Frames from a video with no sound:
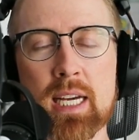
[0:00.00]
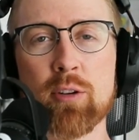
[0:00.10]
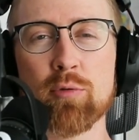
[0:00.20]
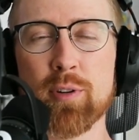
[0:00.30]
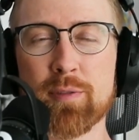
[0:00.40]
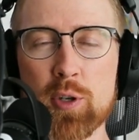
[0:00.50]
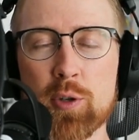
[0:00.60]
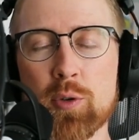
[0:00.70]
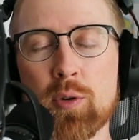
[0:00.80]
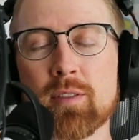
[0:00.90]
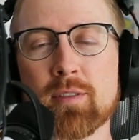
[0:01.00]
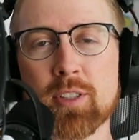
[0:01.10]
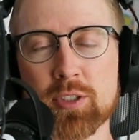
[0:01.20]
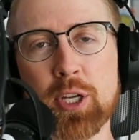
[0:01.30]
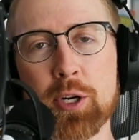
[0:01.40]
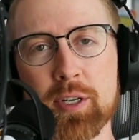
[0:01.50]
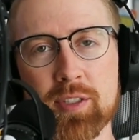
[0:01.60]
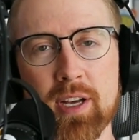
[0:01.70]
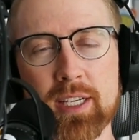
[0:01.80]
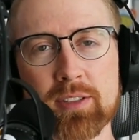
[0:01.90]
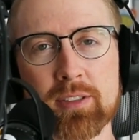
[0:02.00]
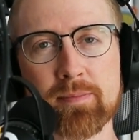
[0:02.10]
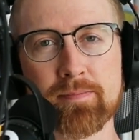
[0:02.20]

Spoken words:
and review your security settings.